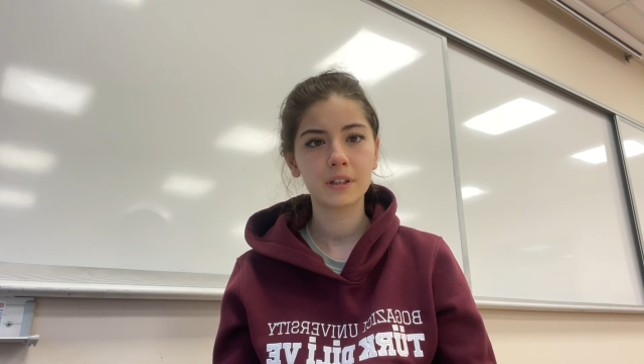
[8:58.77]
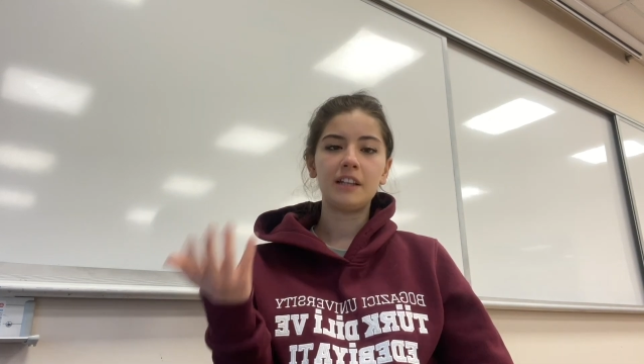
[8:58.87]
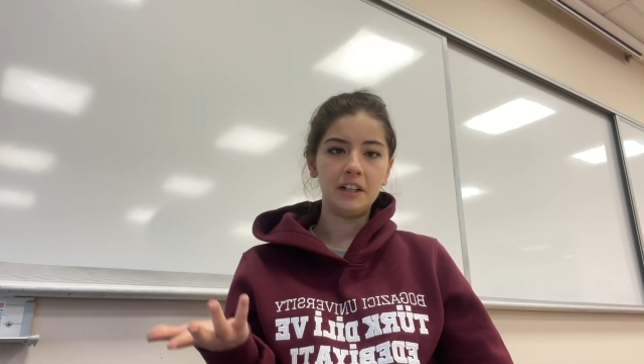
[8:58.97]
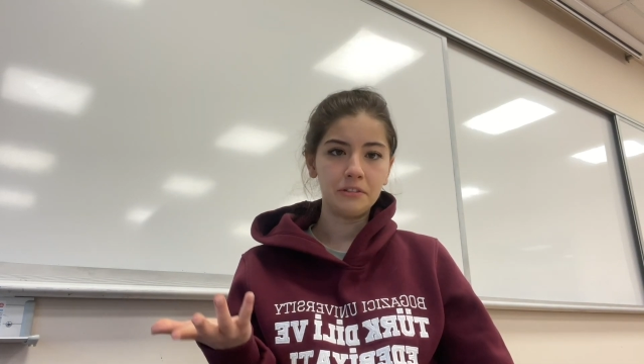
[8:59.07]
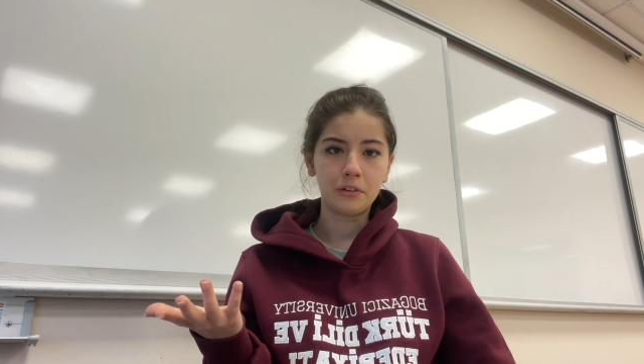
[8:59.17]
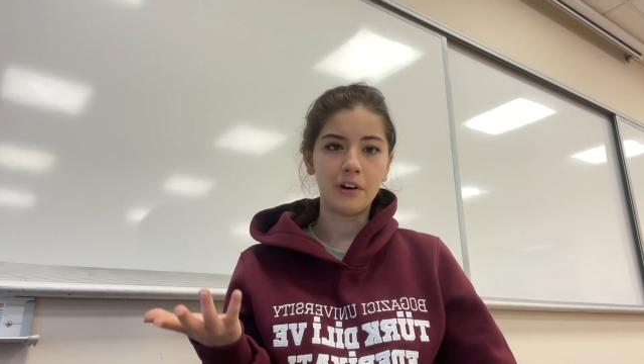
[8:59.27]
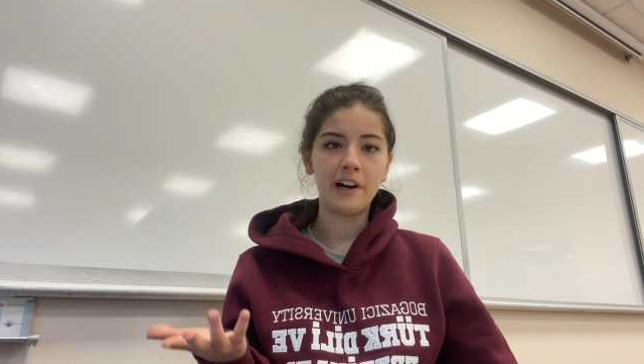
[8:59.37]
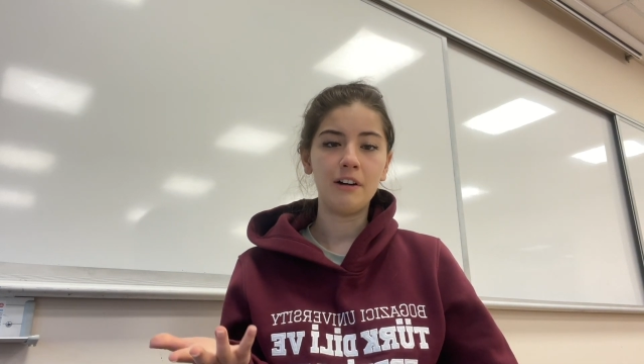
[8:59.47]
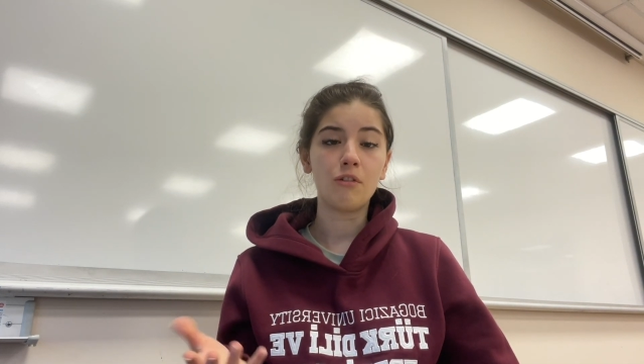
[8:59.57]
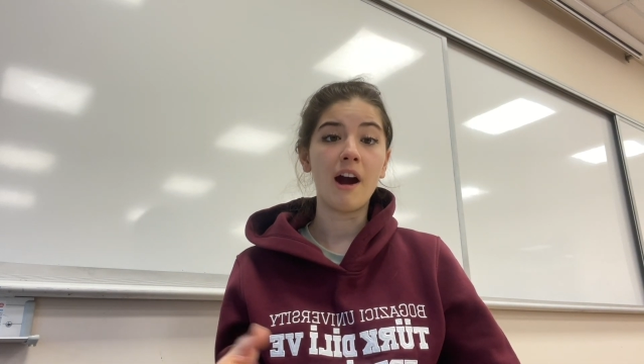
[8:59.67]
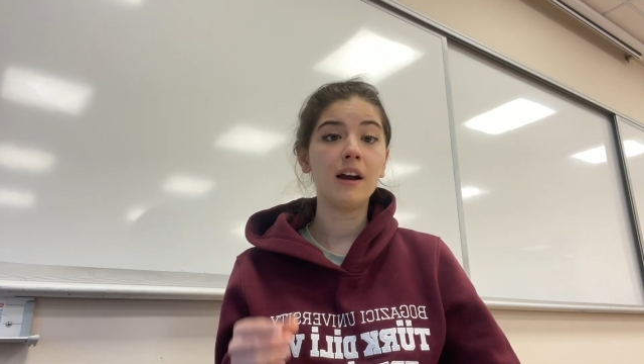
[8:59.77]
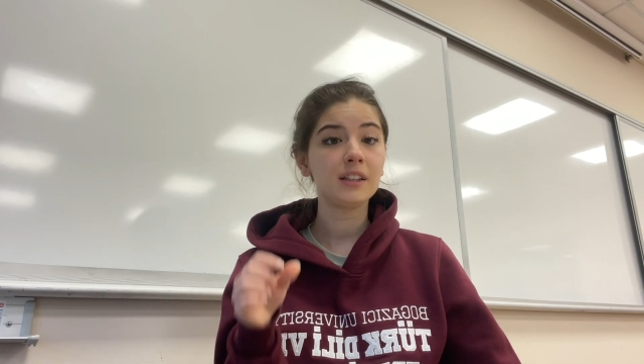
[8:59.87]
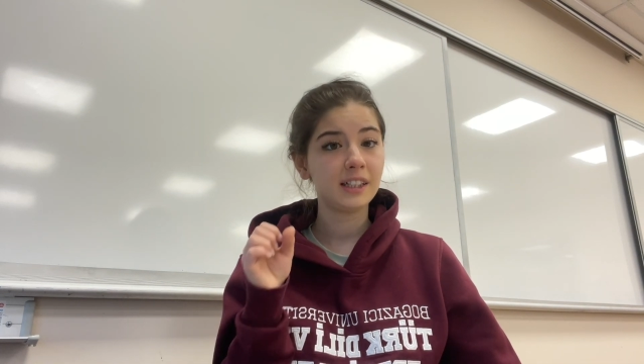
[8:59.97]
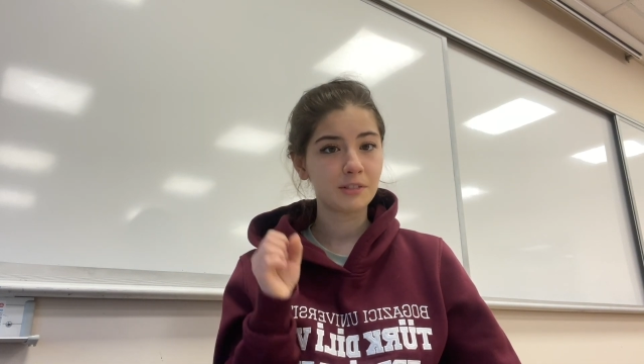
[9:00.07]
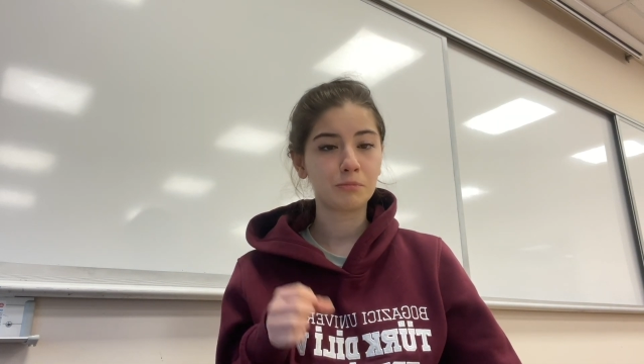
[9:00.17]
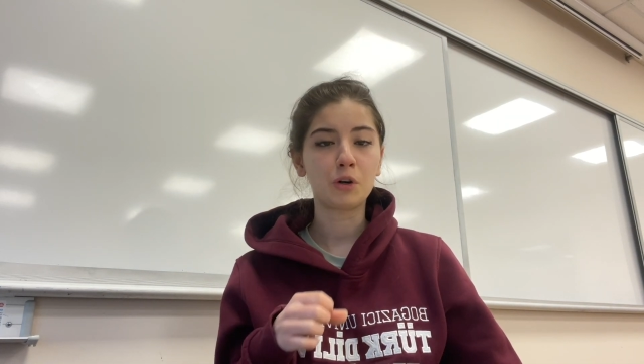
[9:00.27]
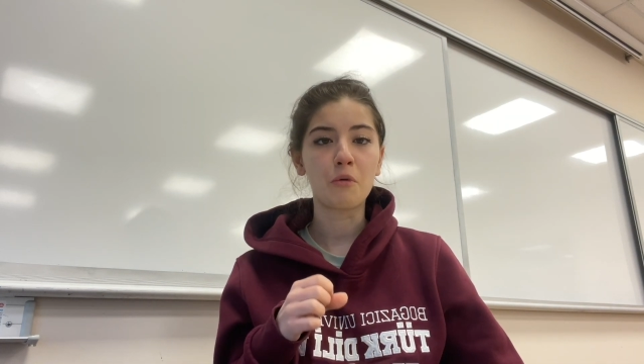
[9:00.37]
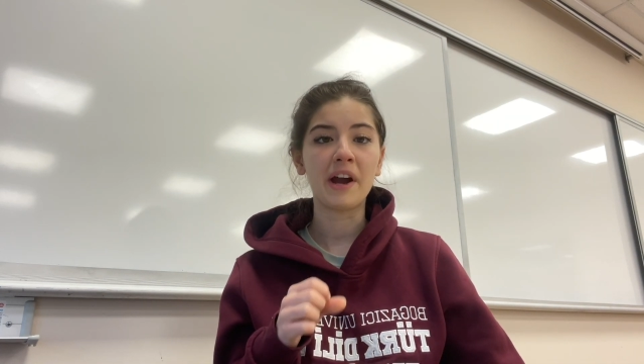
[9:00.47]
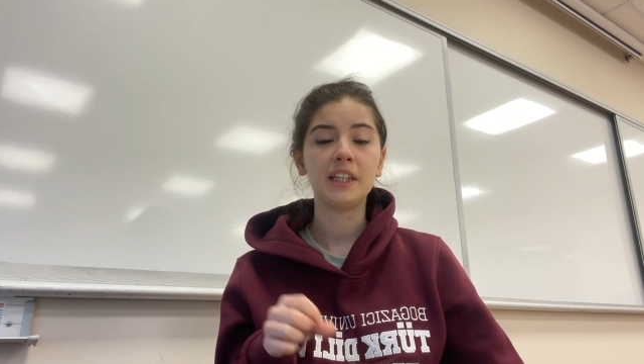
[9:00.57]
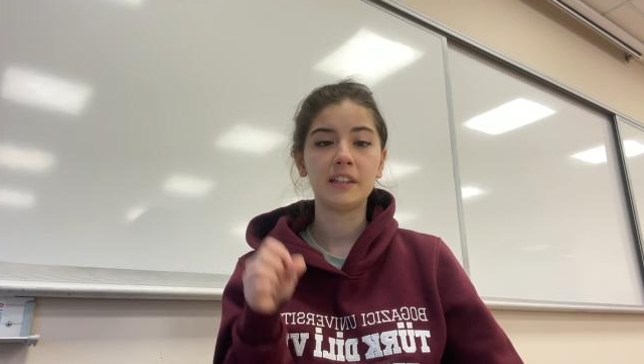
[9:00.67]
Therefore, while it
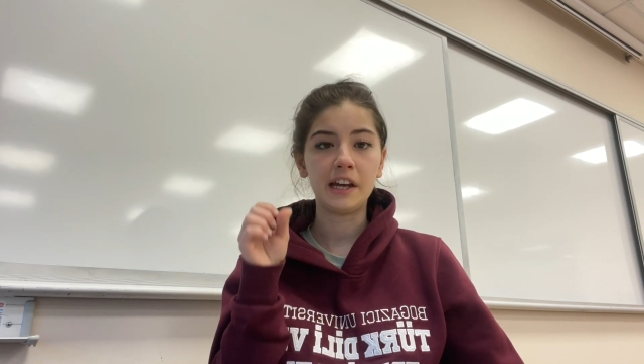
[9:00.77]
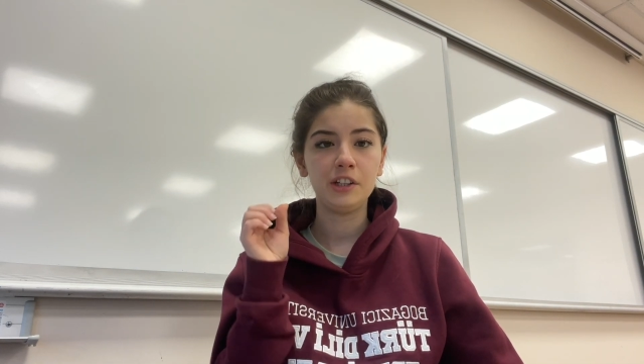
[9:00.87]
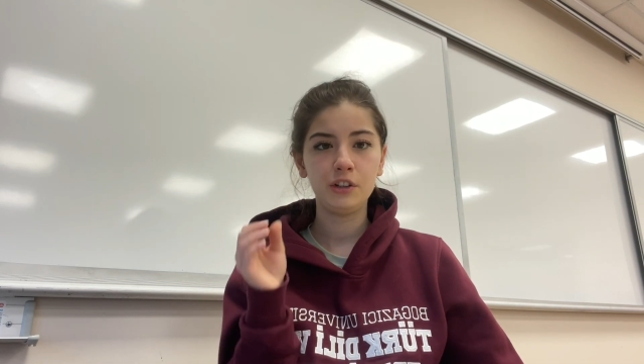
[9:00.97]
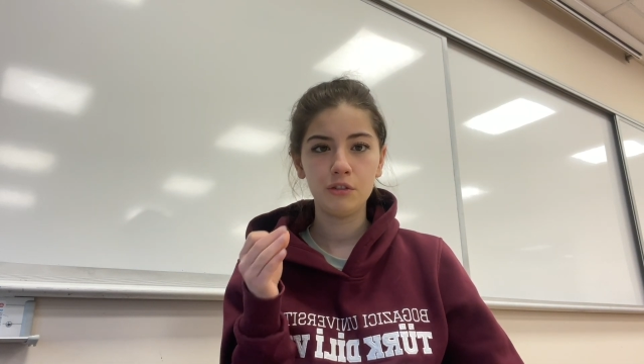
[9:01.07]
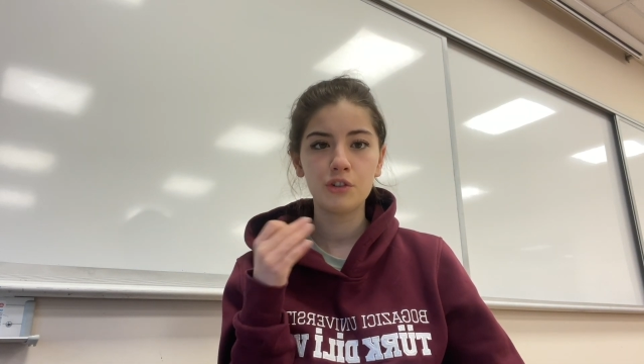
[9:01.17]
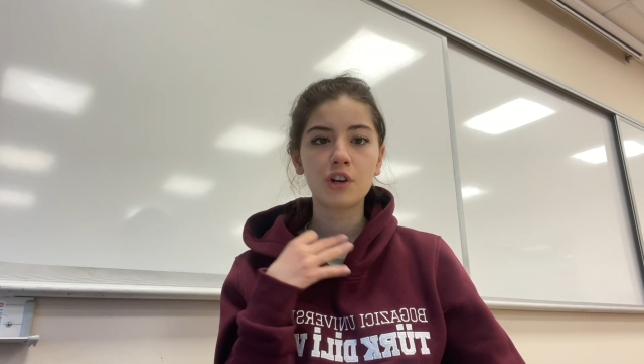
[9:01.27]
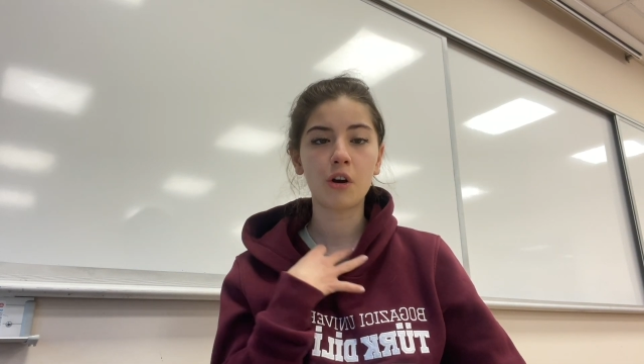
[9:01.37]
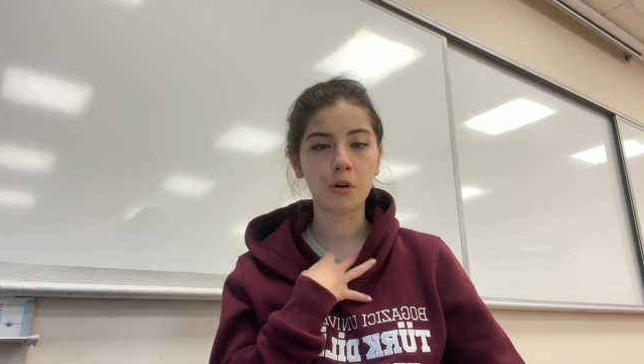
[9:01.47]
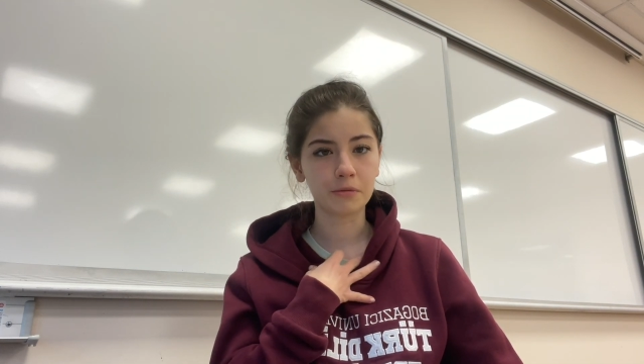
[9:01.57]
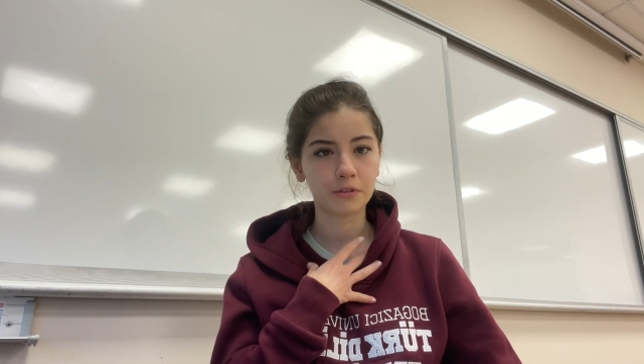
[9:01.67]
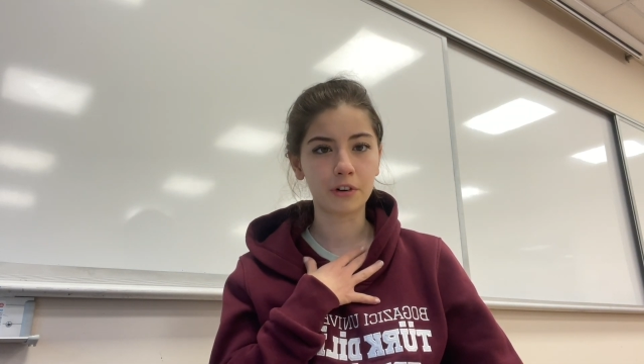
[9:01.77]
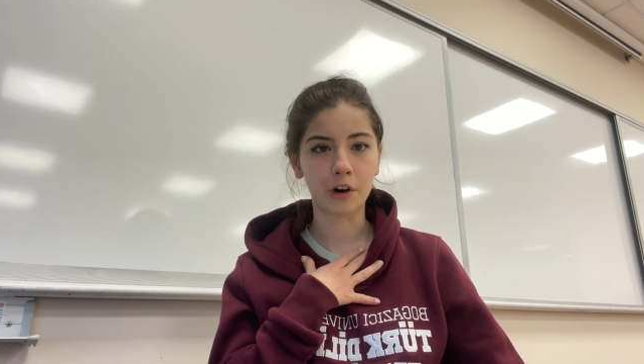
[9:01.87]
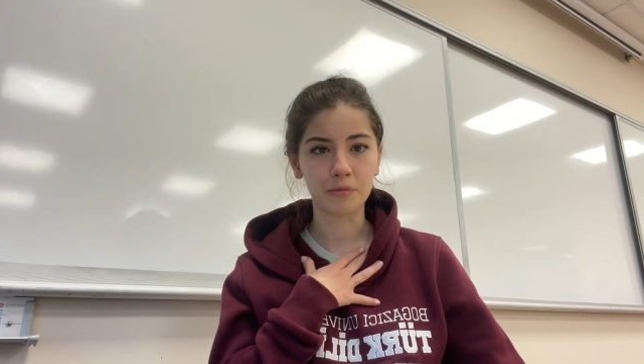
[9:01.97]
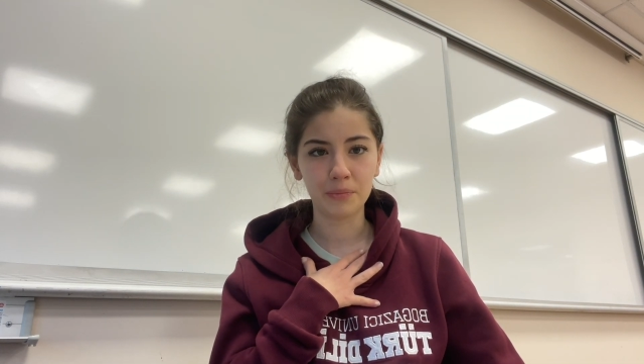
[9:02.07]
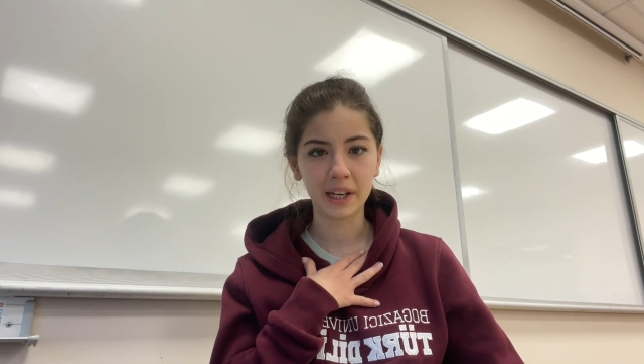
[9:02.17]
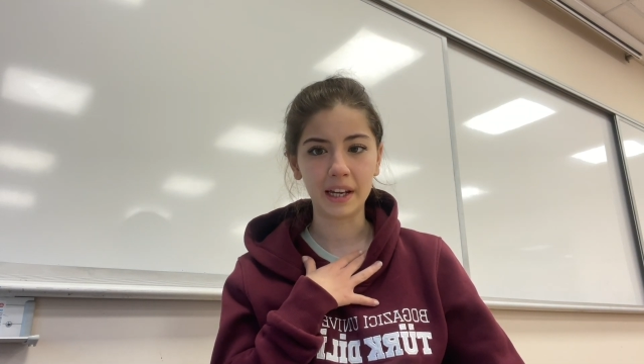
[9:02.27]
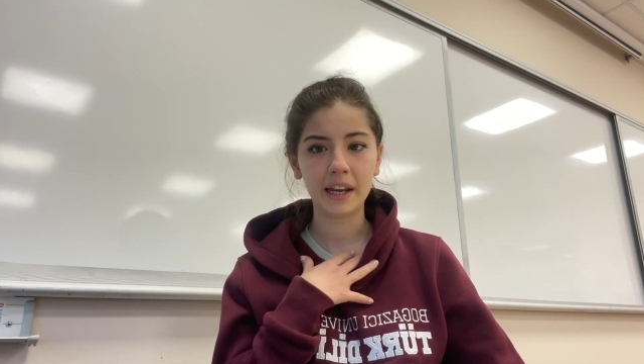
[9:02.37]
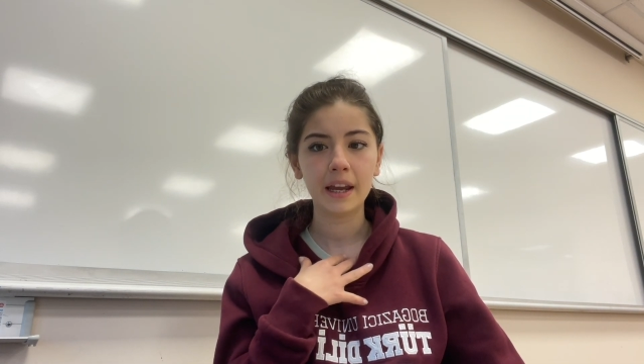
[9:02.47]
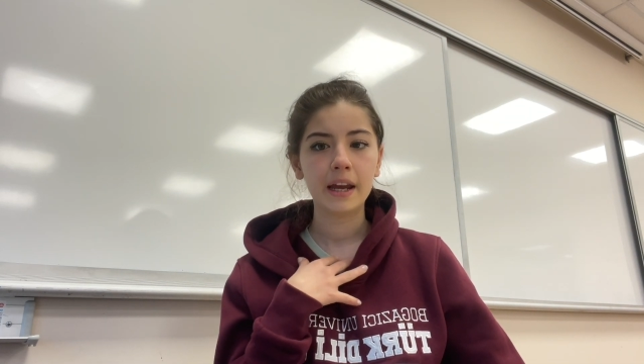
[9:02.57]
provided a huge hope for me,